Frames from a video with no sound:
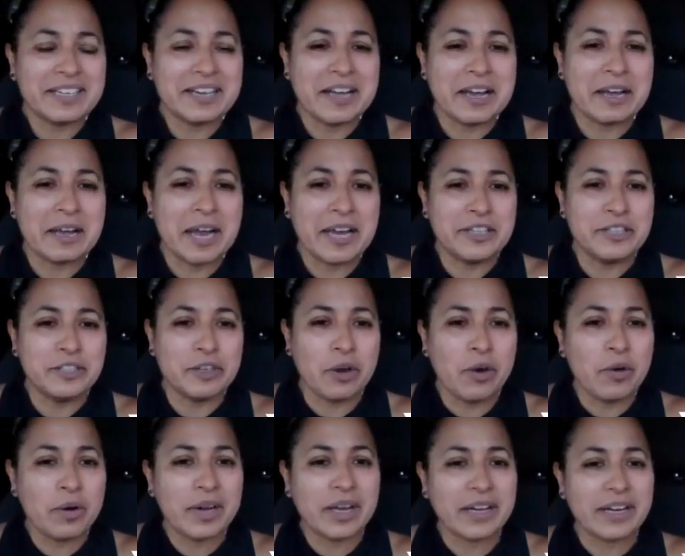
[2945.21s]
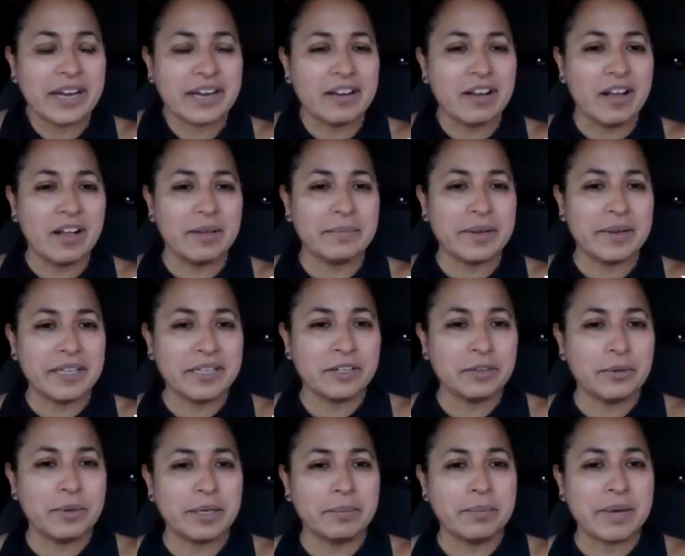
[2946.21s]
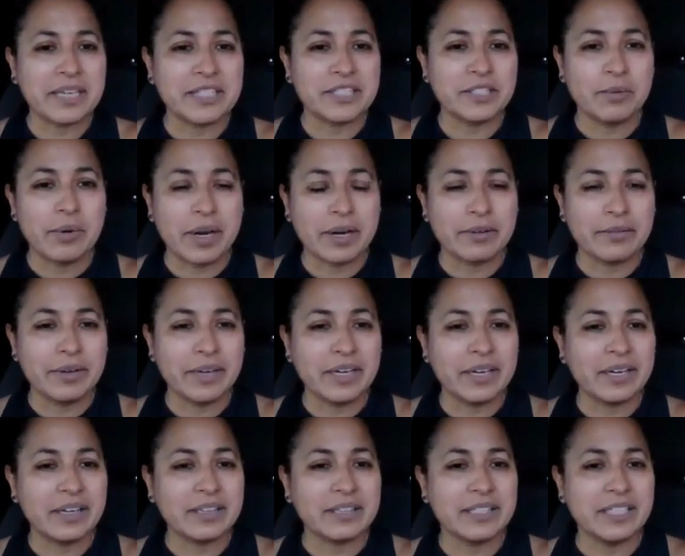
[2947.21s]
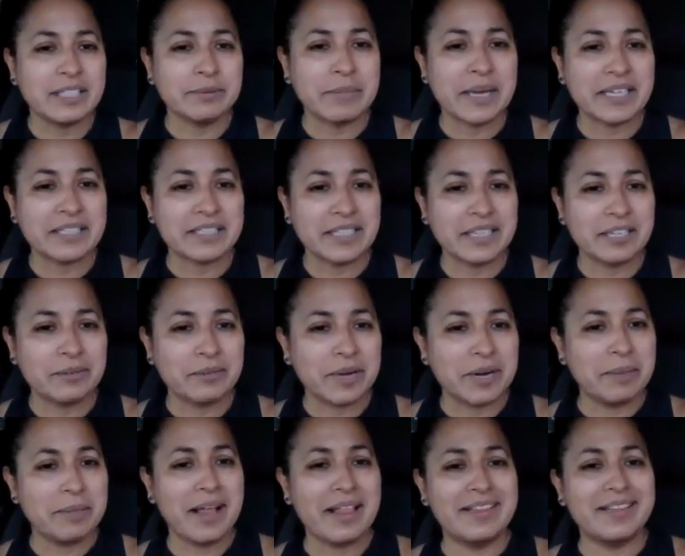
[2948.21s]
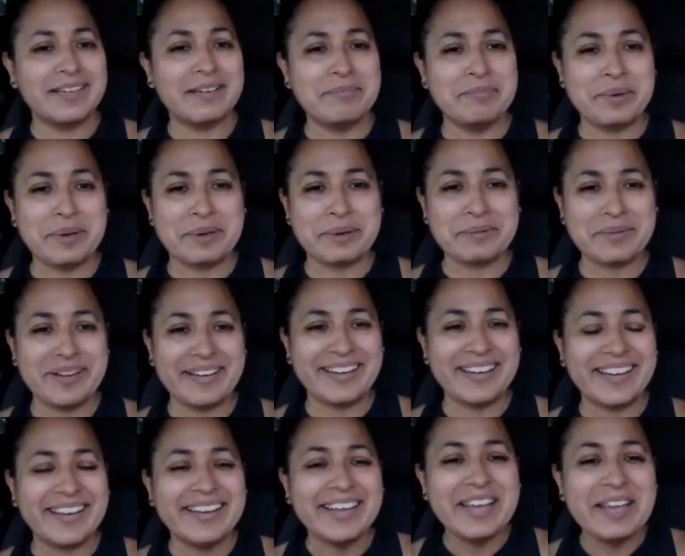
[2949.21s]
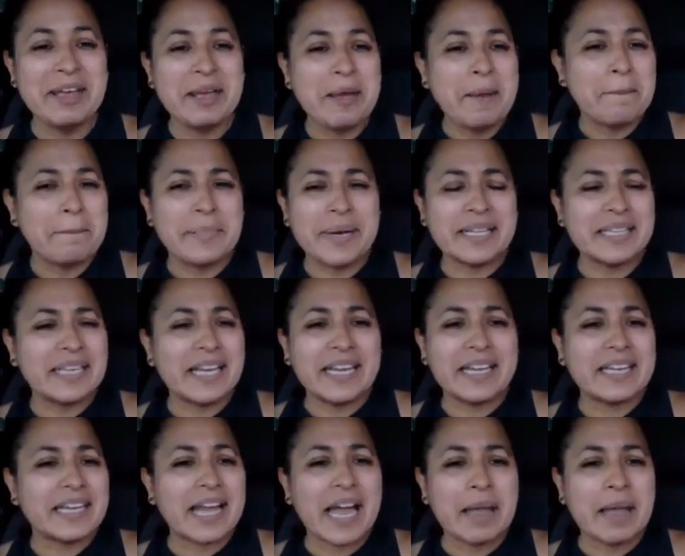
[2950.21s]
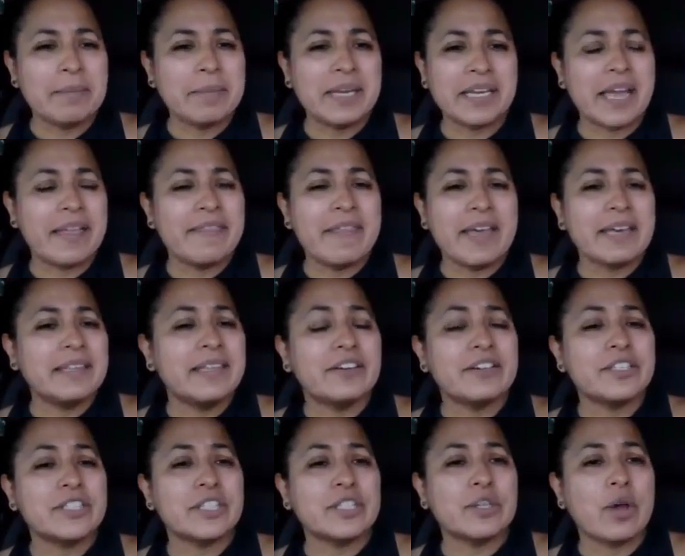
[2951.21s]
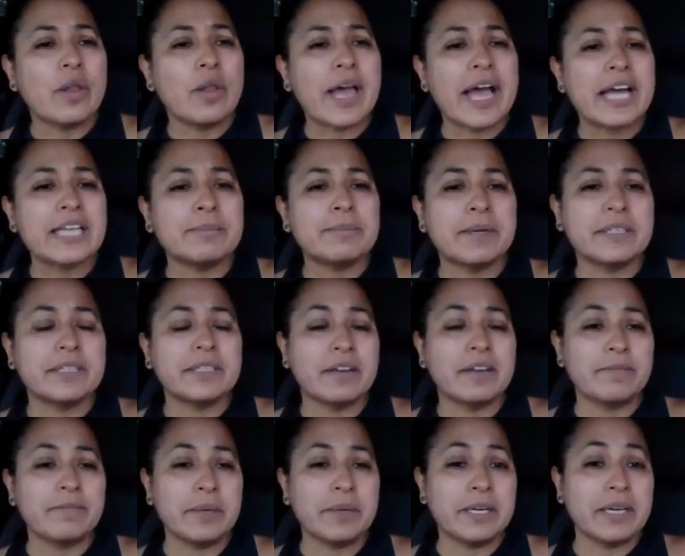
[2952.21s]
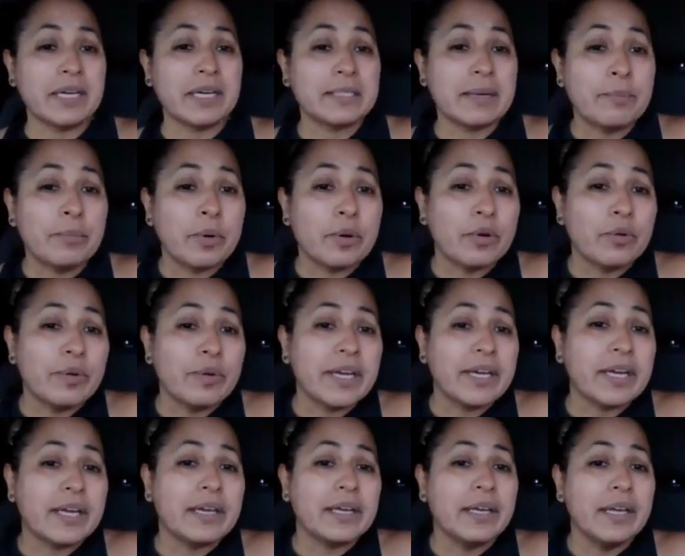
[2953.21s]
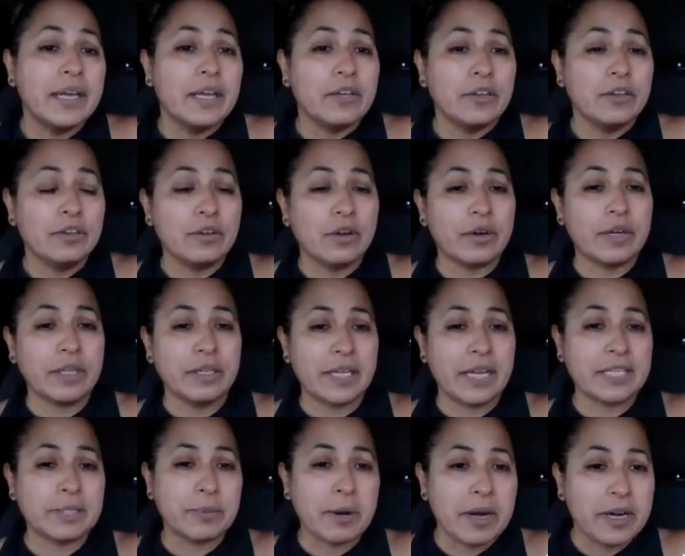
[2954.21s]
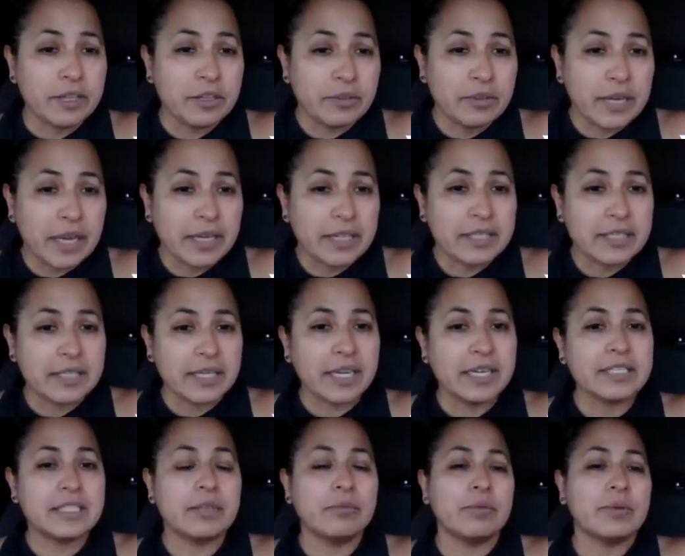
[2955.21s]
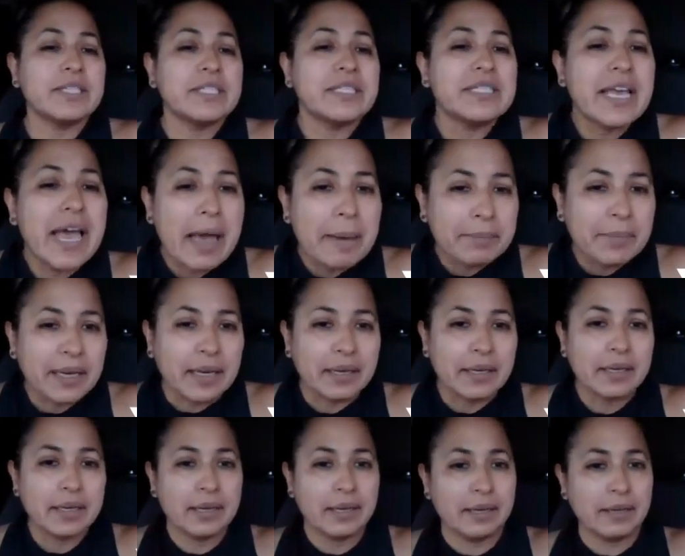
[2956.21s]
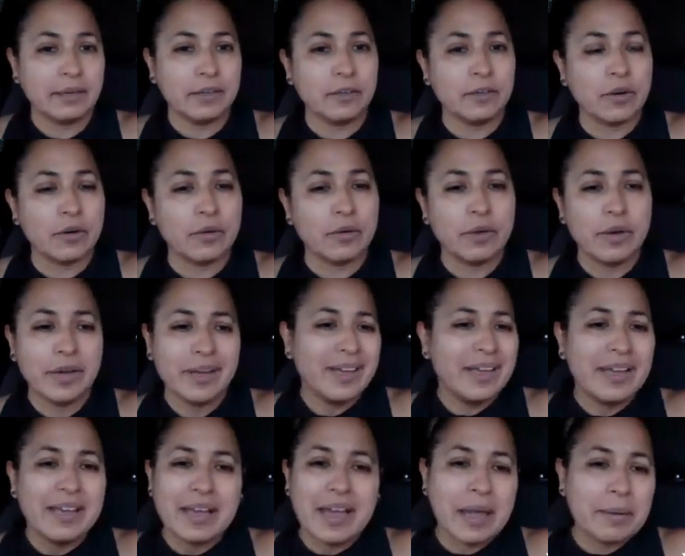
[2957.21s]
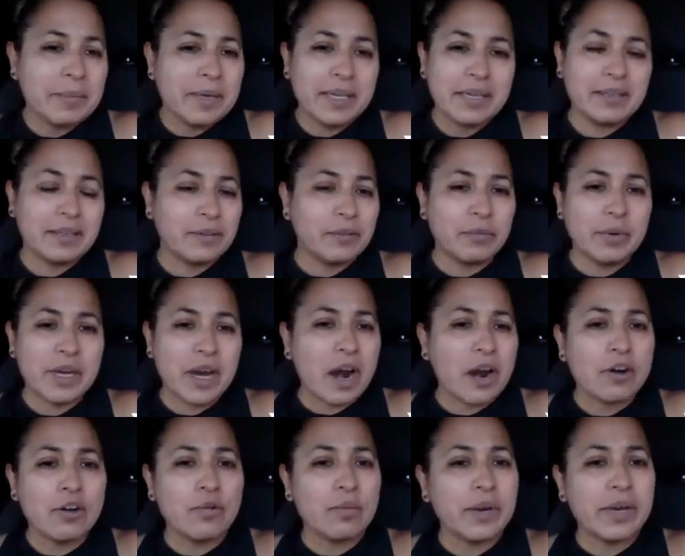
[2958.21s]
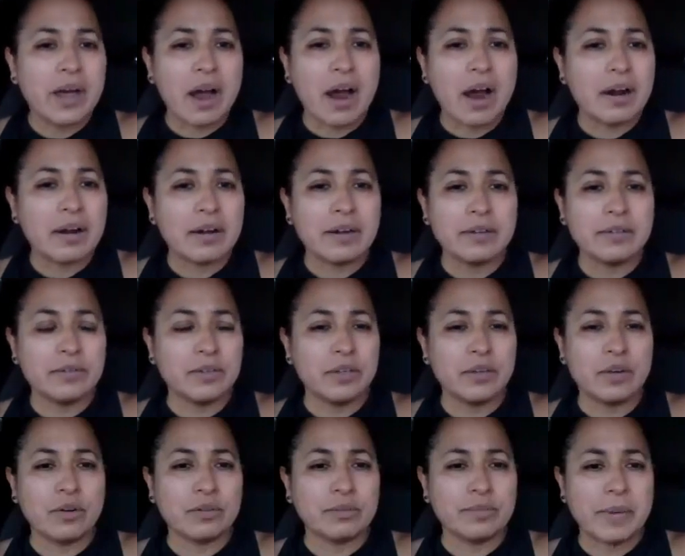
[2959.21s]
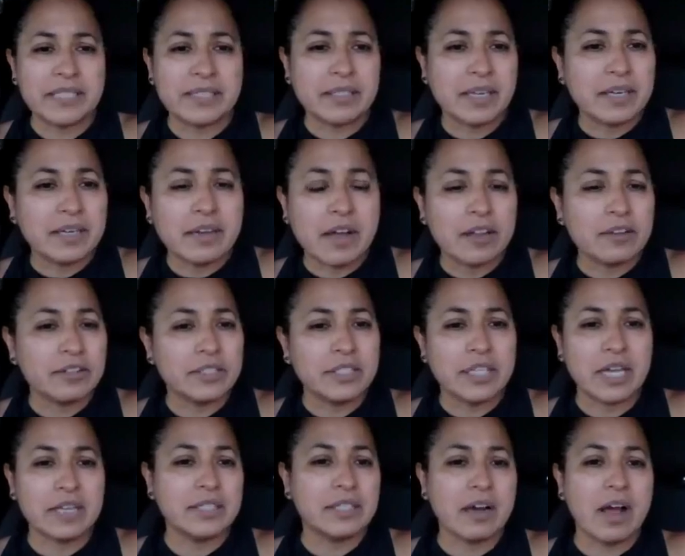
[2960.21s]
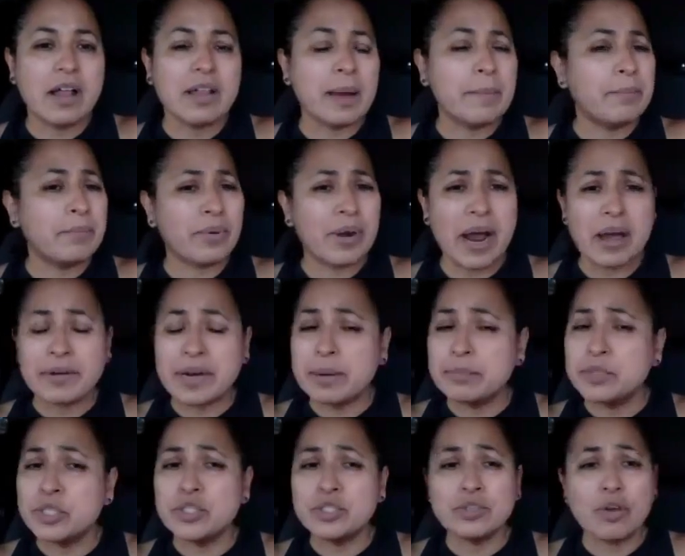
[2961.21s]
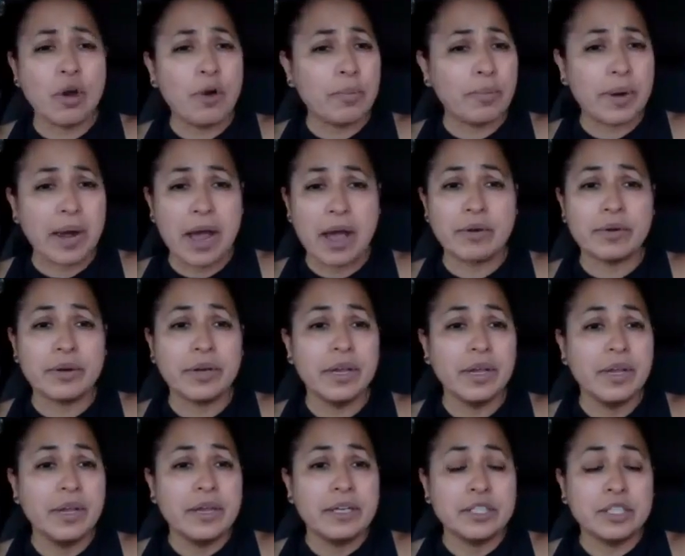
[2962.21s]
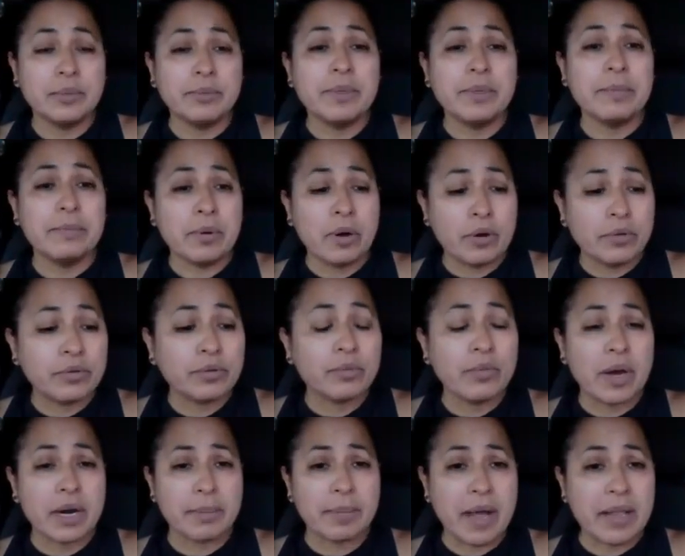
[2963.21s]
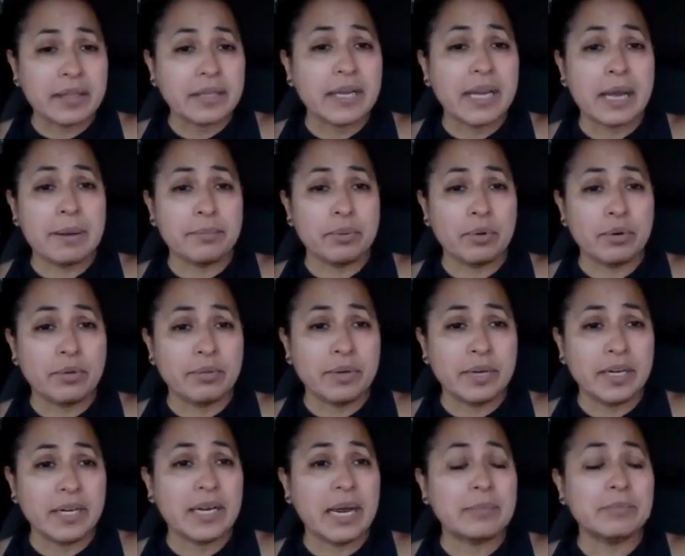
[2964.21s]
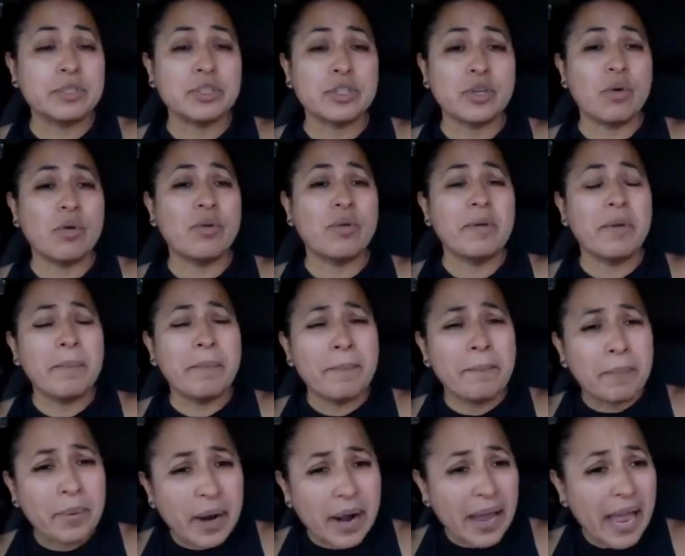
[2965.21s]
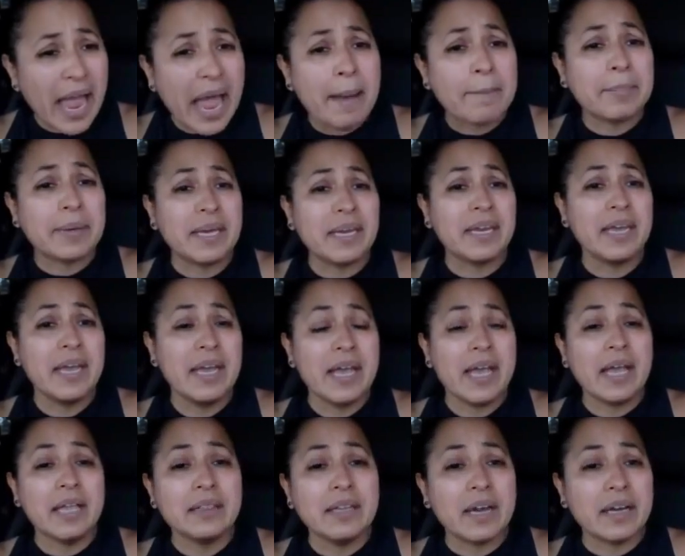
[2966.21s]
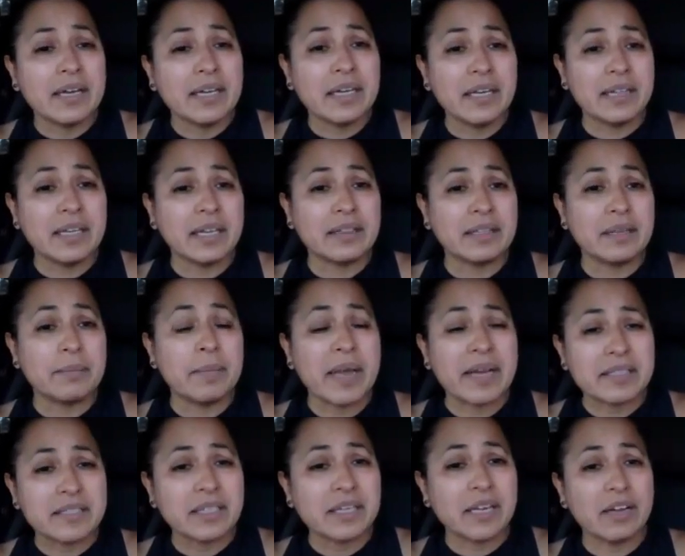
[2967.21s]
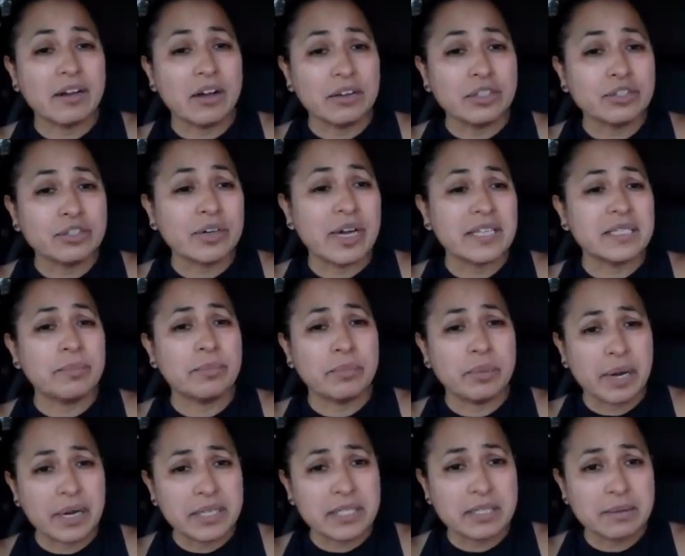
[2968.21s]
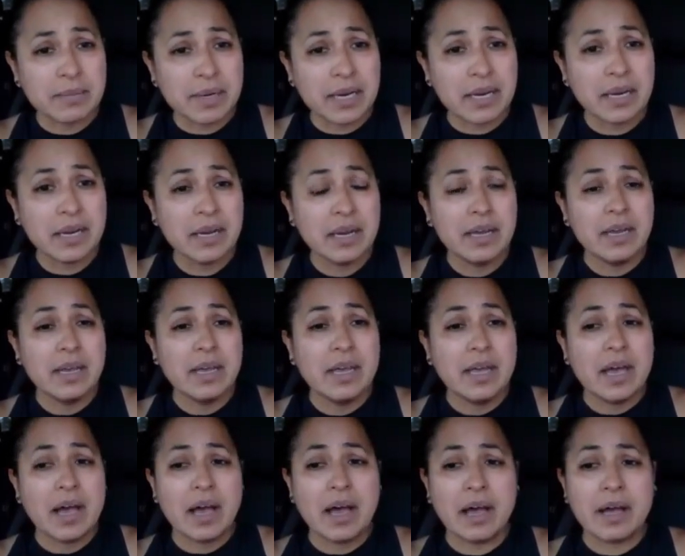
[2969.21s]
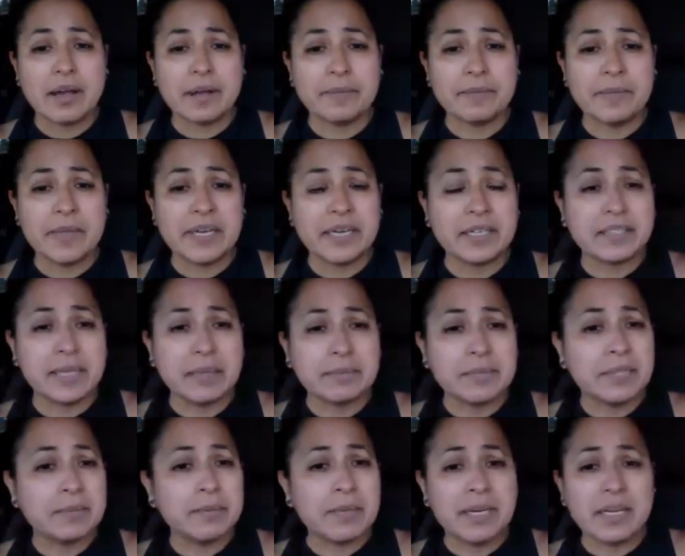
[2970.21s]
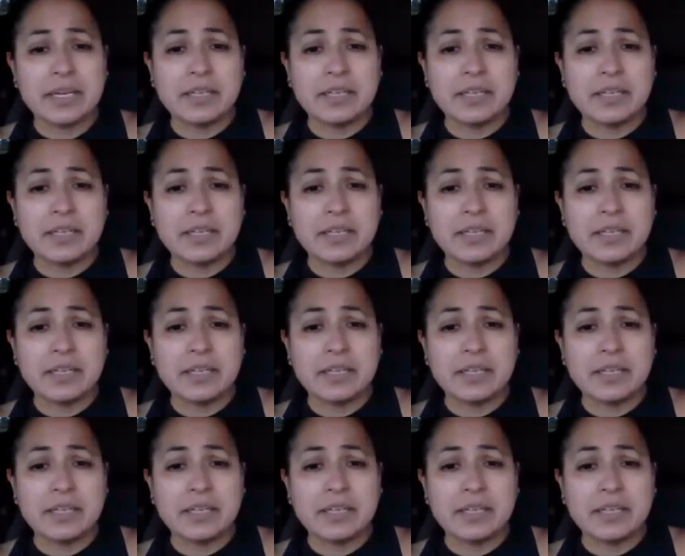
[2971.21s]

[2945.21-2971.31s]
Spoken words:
I joke and I call my little one a Mexico-Puerto Rican because he's Mexican, Guatemalan, and Puerto Rican. But like, I mean, and then there's this whole aspect of because I'm Puerto Rican, and that's part of the United States. And what does that mean? I mean, we are who we are. And, my skin color tells it all. I'm proud. I'm so proud to be both Guatemalan and Puerto Rican. I'm so happy and lucky that the Mexican culture has embraced me. And accepted me.